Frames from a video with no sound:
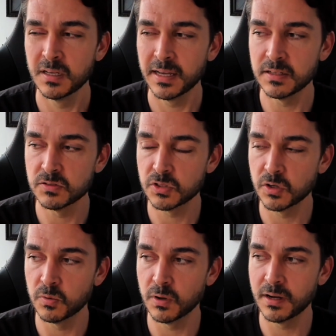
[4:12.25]
And
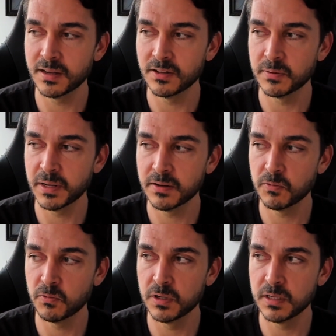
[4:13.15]
so, I'm
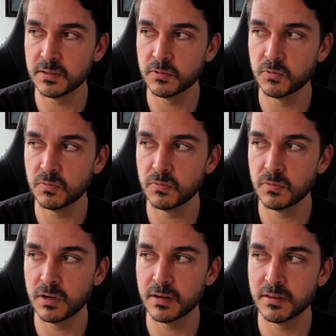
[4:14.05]
not really,
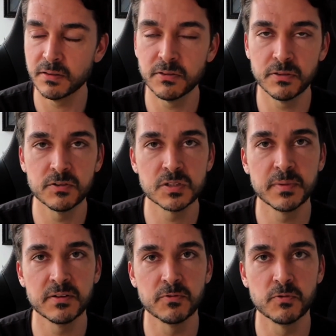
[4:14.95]
there's a
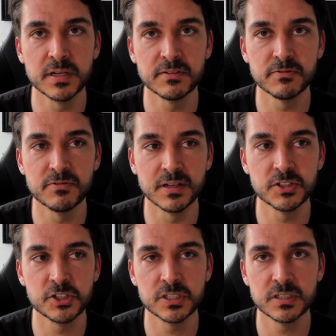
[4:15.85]
bit of
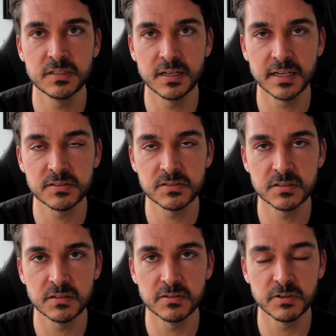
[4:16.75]
reinvention, I guess,
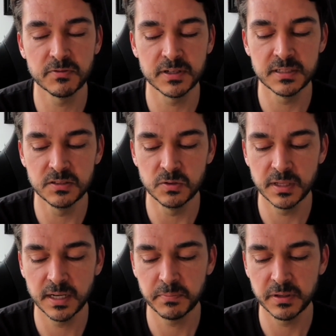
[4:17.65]
if I did do
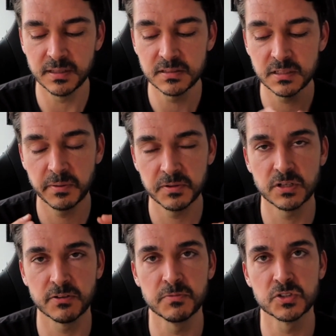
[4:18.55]
that, but at least I'd be able to
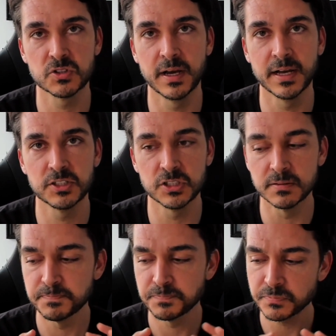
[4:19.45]
start from scratch.
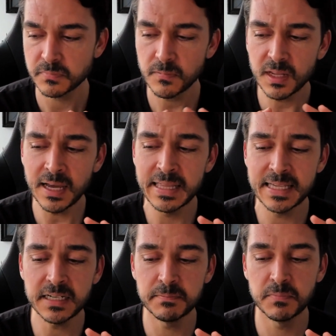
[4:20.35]
And I
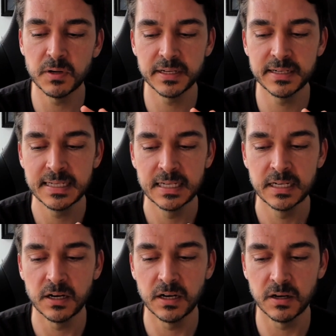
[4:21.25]
think a MUD
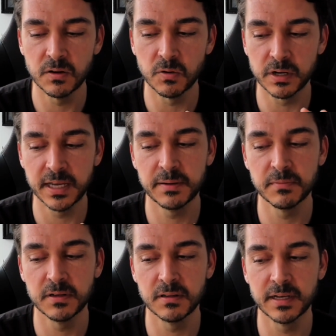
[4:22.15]
or a
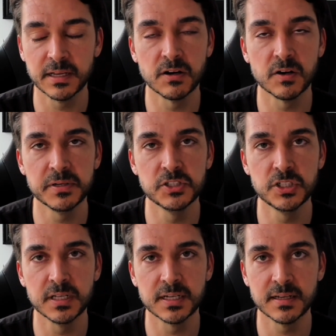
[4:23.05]
game like an
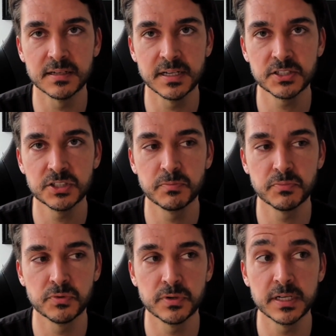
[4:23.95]
RPG like that is actually
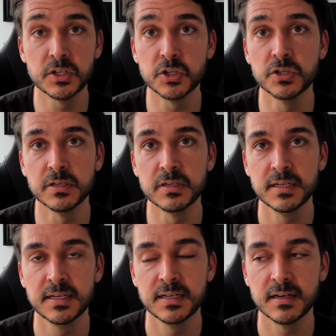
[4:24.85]
pretty good
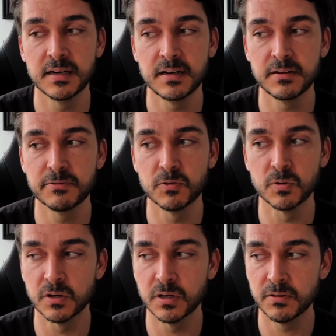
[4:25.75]

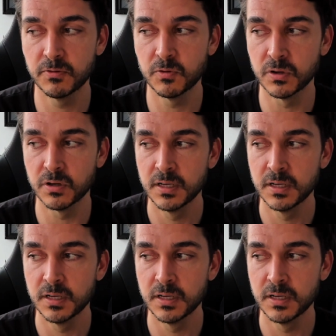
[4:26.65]
for